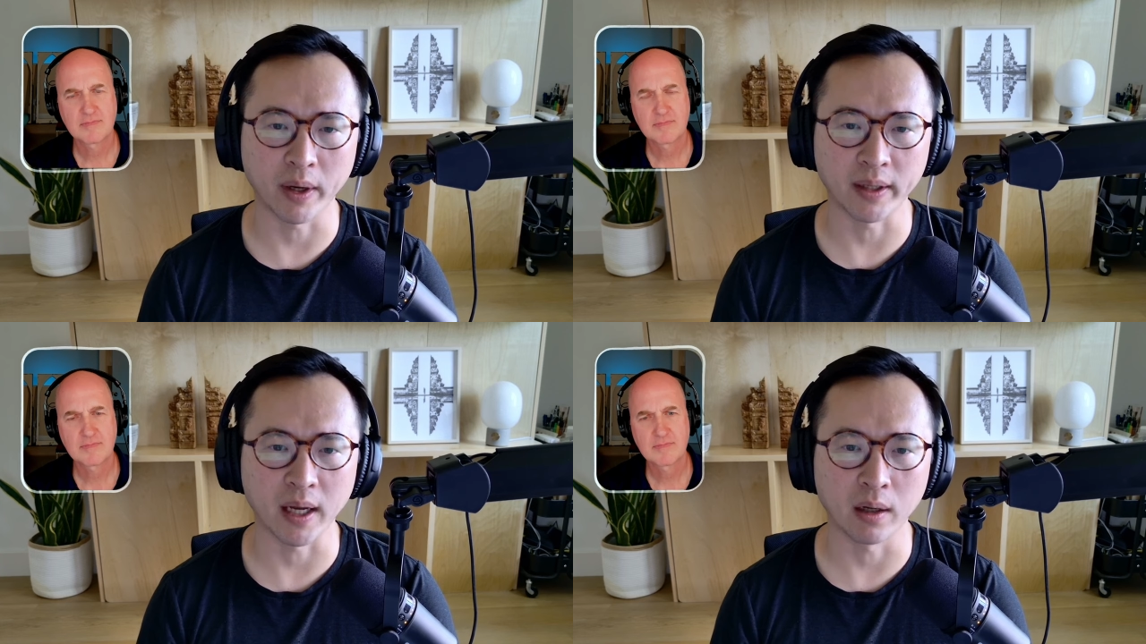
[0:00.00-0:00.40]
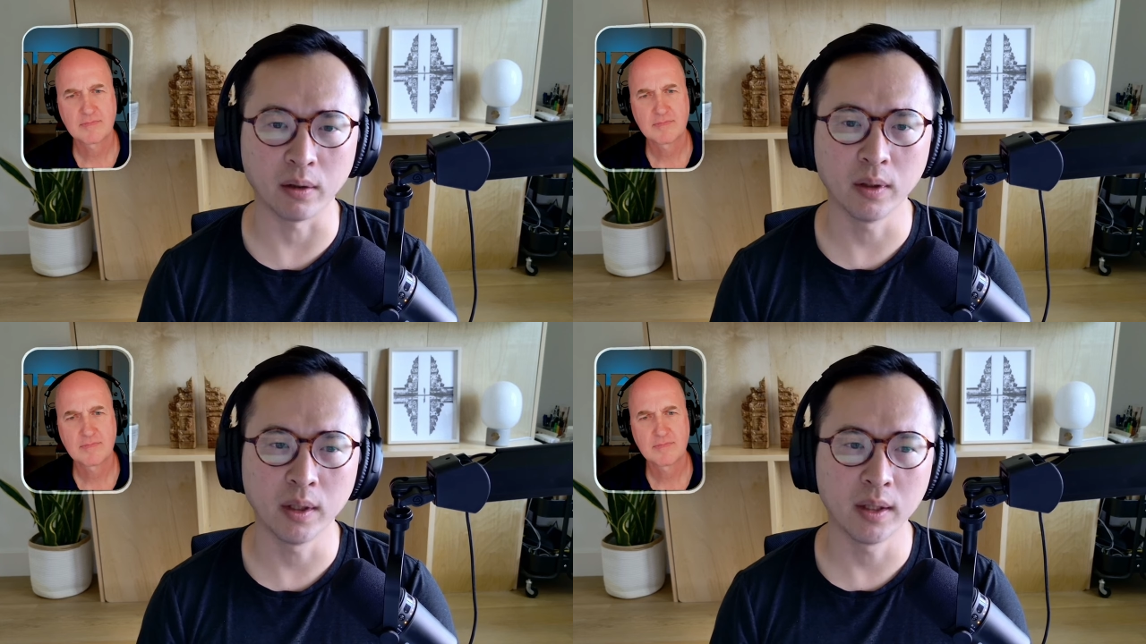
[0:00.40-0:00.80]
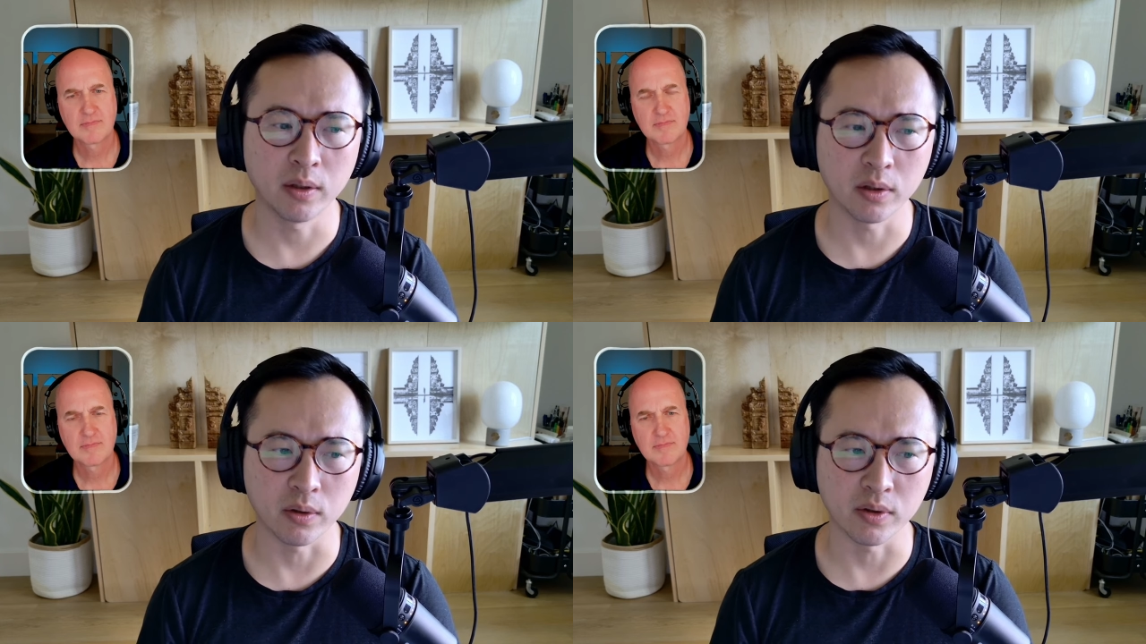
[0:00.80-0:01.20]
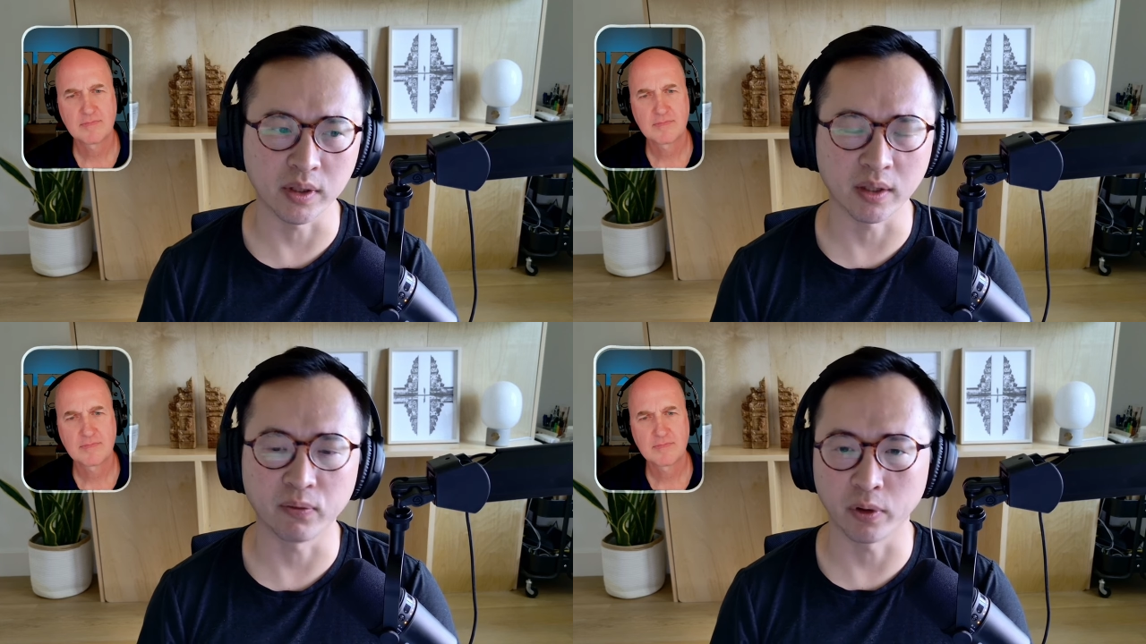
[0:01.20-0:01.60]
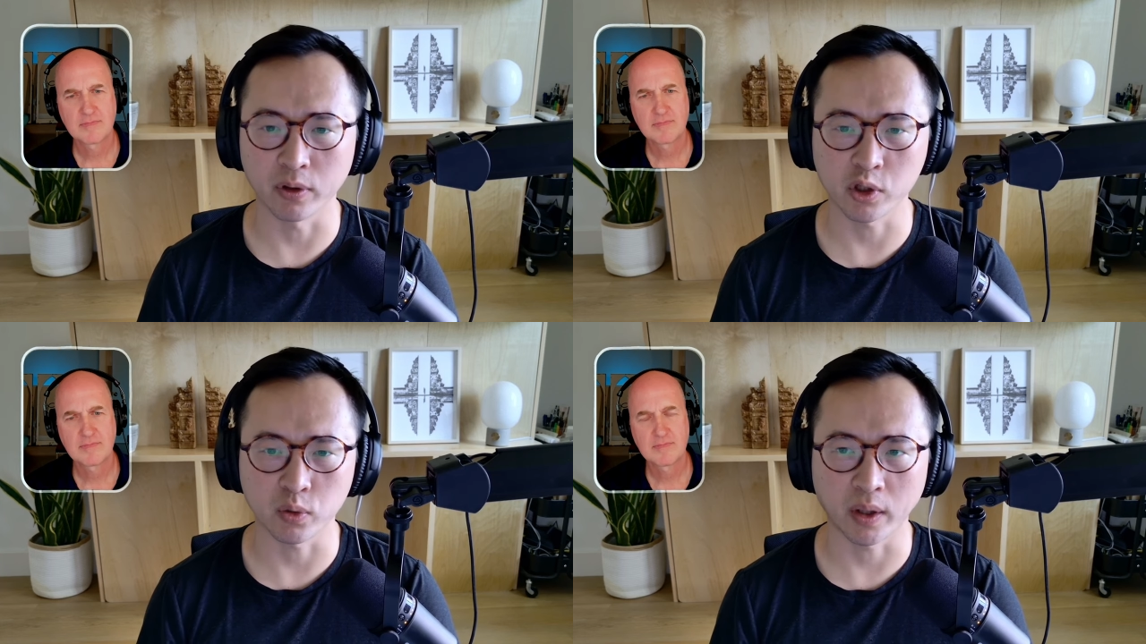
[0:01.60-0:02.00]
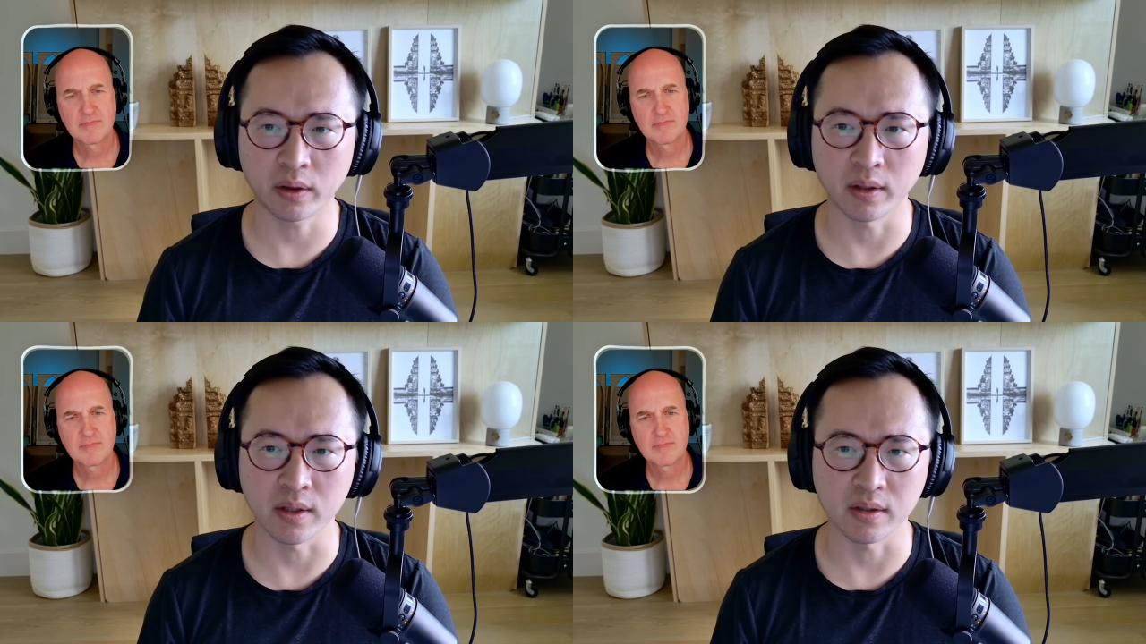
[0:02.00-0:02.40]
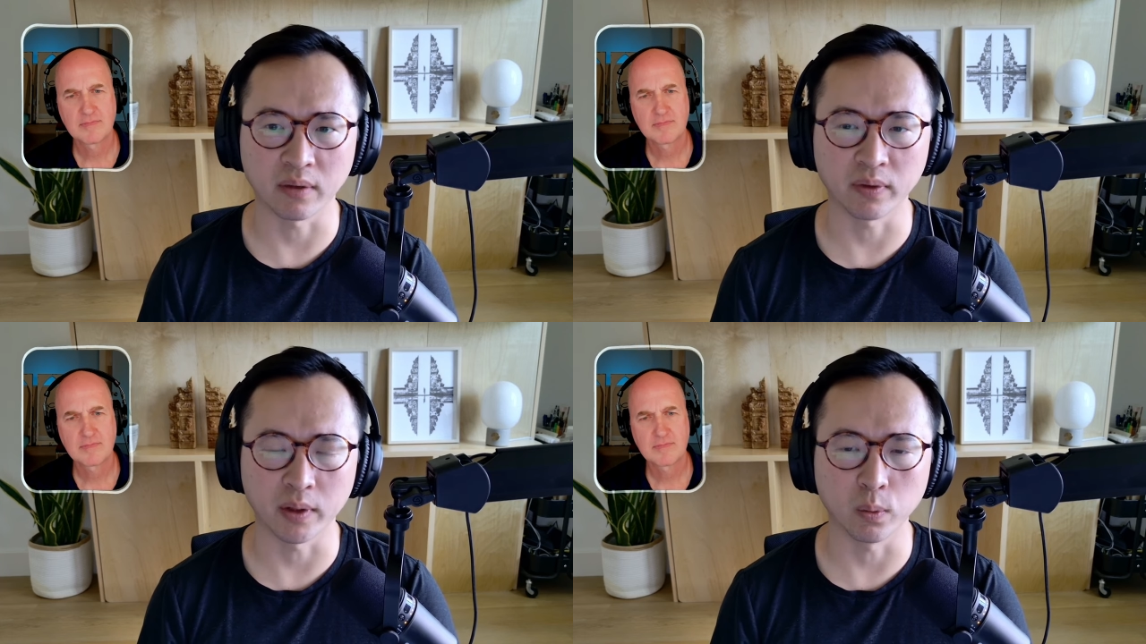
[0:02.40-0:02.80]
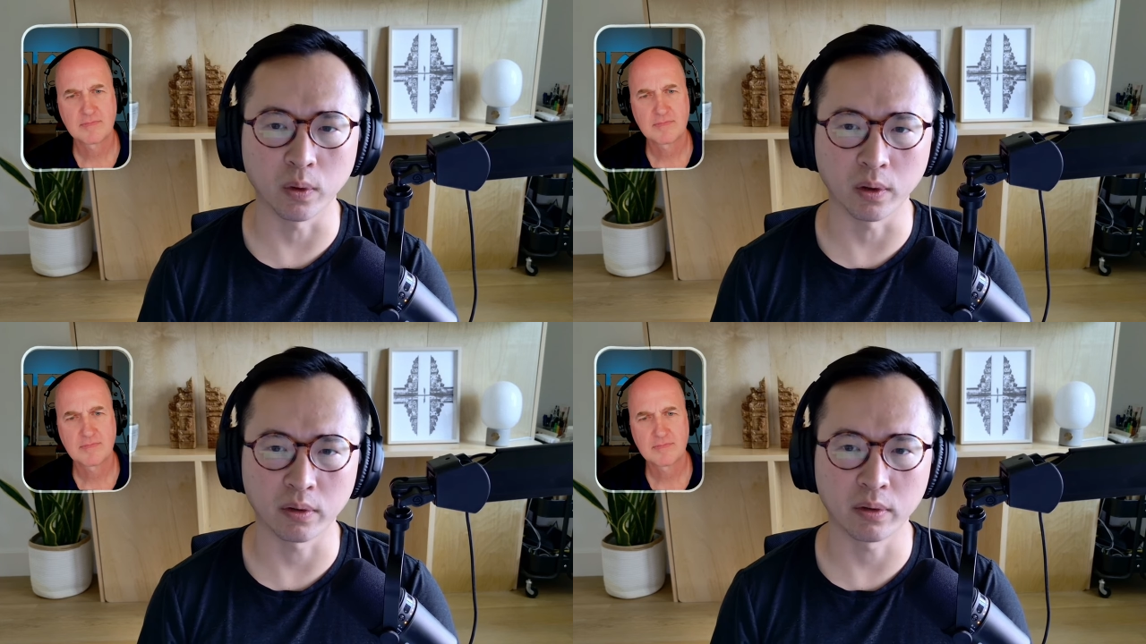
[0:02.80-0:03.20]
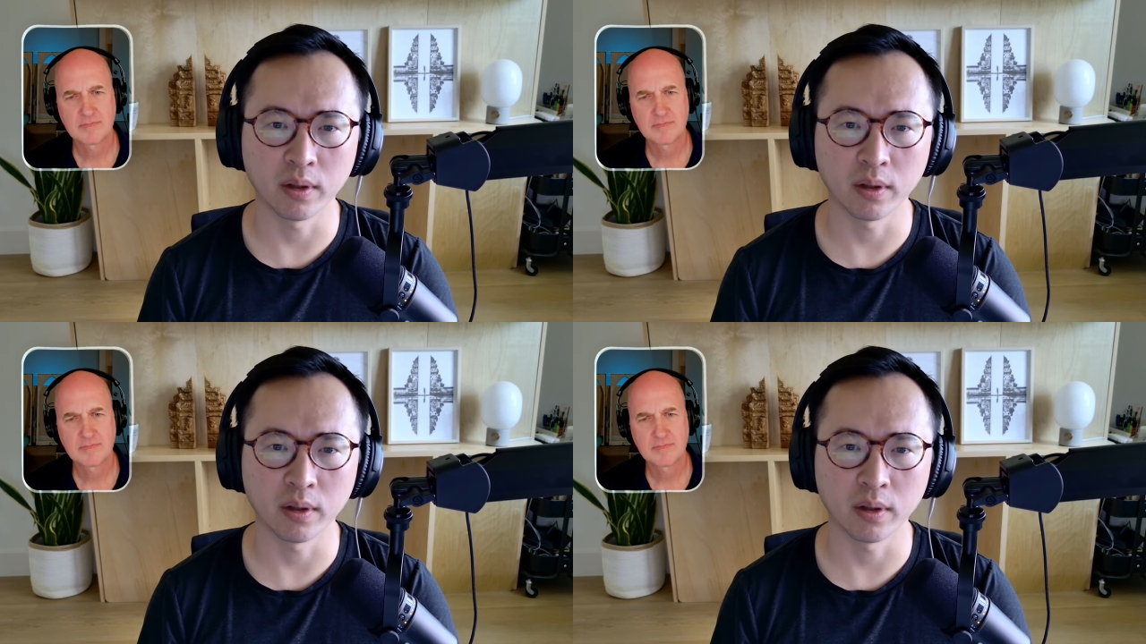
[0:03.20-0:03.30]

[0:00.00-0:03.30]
Speaker 1: now, using it for their strength is definitely worth